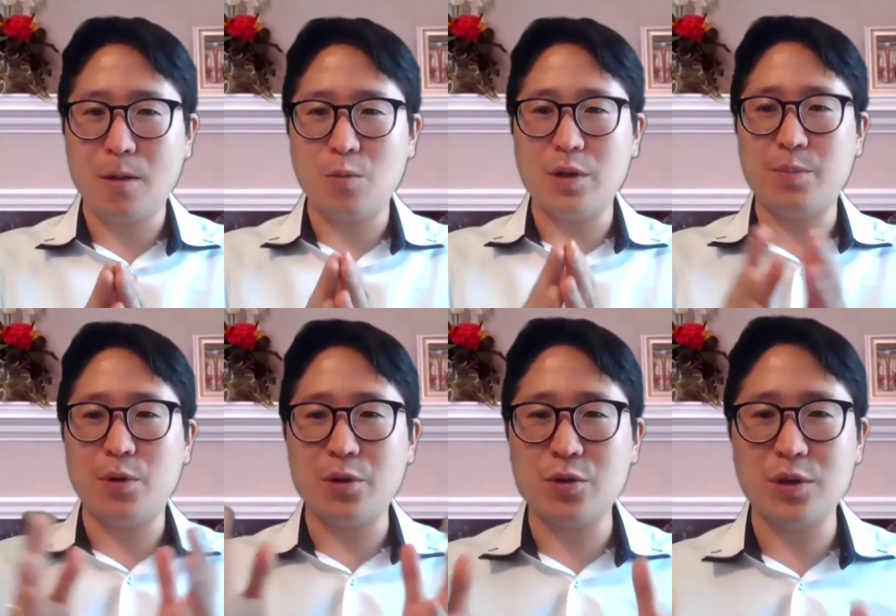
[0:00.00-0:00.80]
with
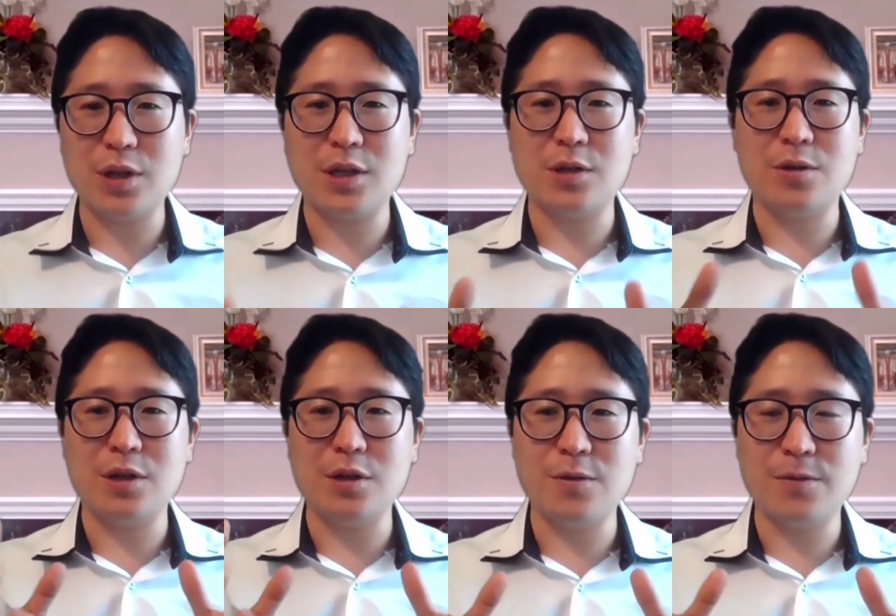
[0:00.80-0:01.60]
both traditional
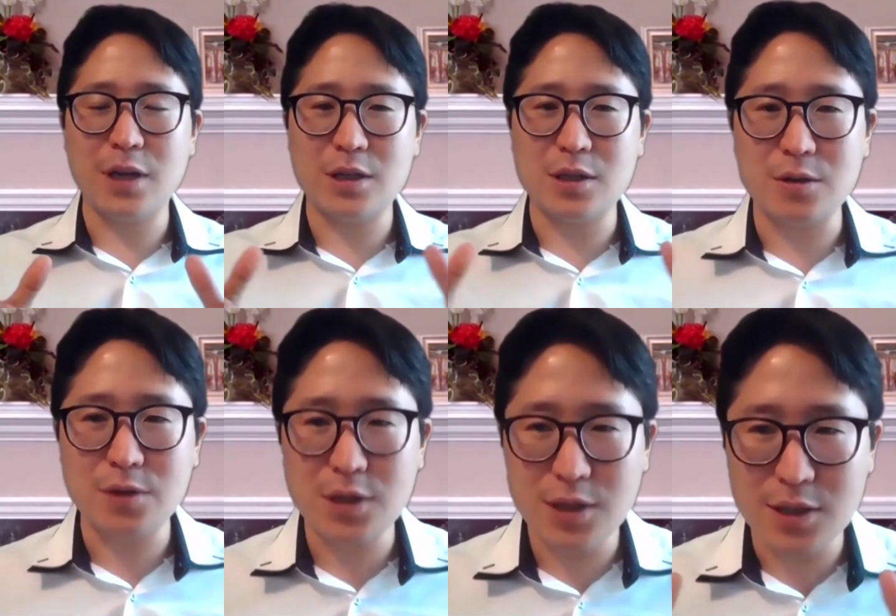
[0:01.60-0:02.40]
and unification
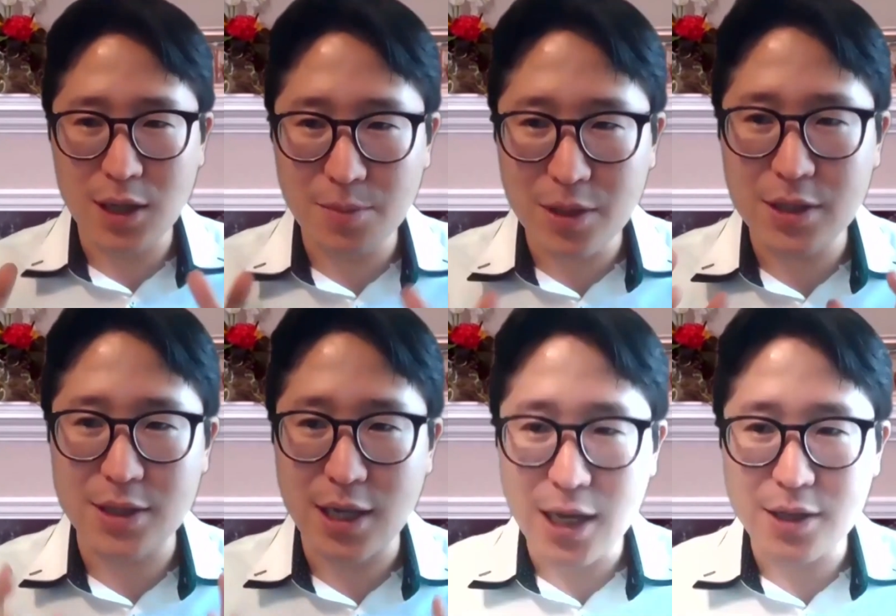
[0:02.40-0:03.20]
Christians coming
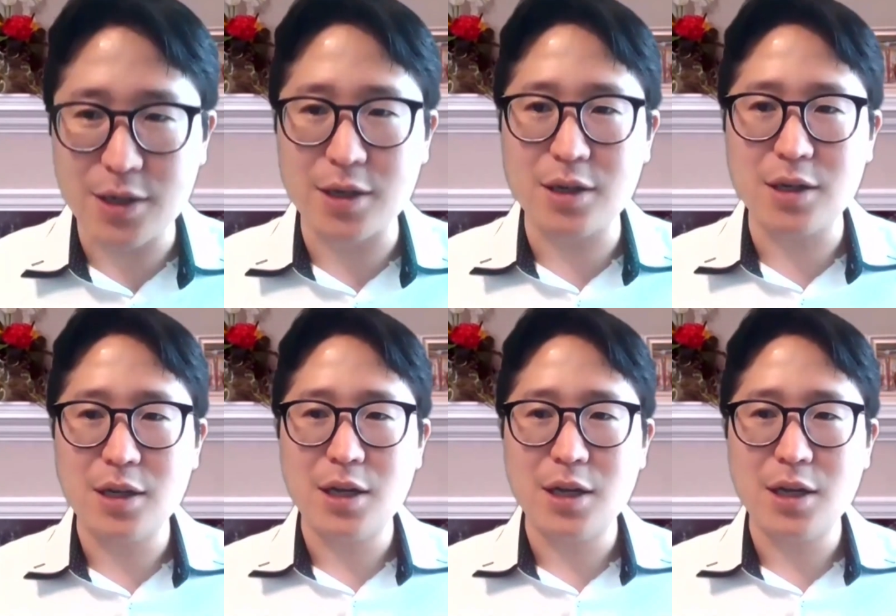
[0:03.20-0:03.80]
together